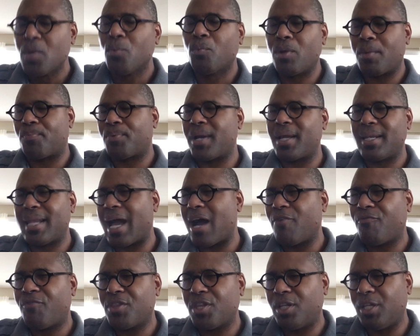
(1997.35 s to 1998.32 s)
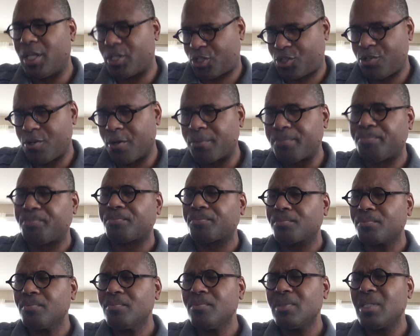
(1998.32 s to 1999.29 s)
We pray now for the listener
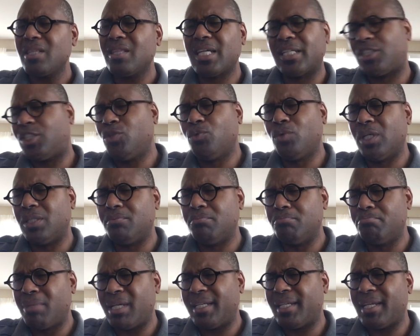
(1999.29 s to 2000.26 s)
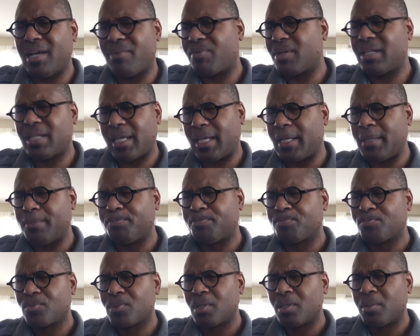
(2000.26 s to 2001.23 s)
that you would meet every
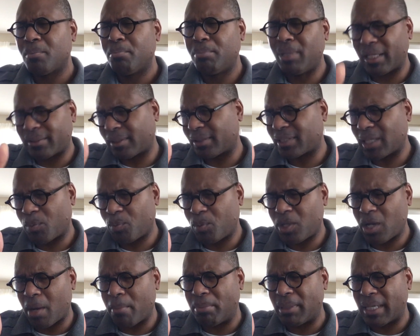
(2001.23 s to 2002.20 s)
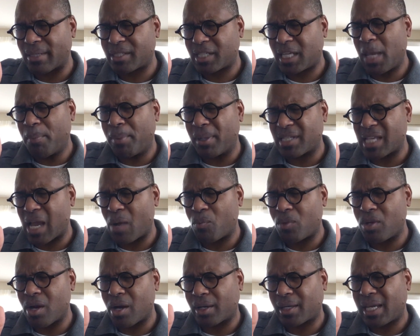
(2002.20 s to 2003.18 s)
need. Bless us and we are blessed. Keep us and
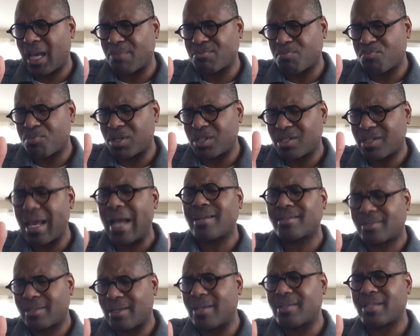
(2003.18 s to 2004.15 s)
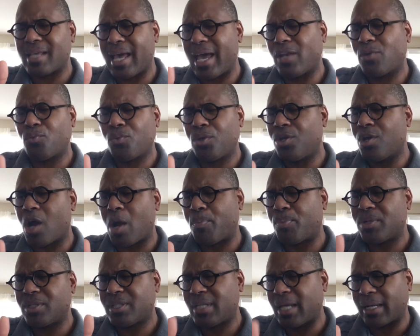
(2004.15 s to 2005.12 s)
we are kept. Protect us and we are
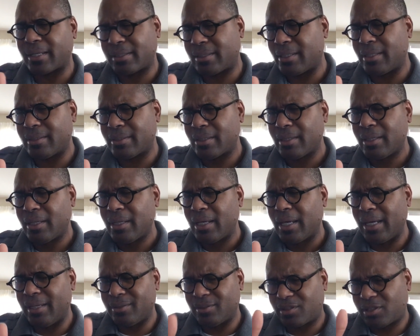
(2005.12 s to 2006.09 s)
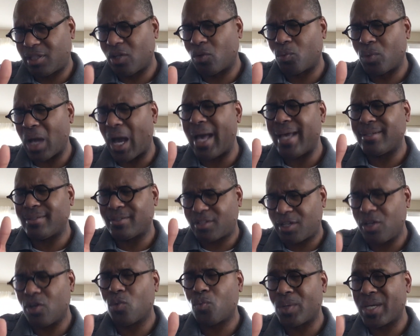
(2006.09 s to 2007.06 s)
protected. Until we,
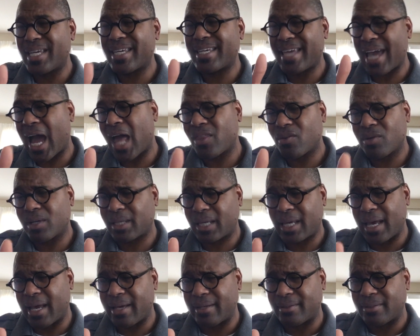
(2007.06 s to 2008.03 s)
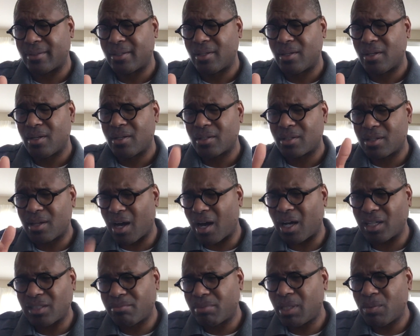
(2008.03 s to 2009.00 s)
until we gather again,
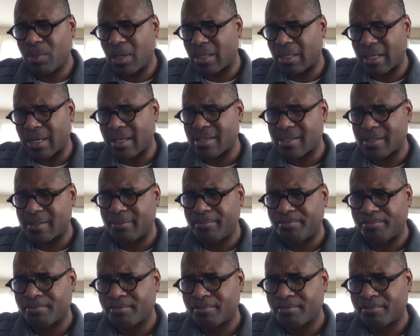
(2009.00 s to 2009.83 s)
God be with us.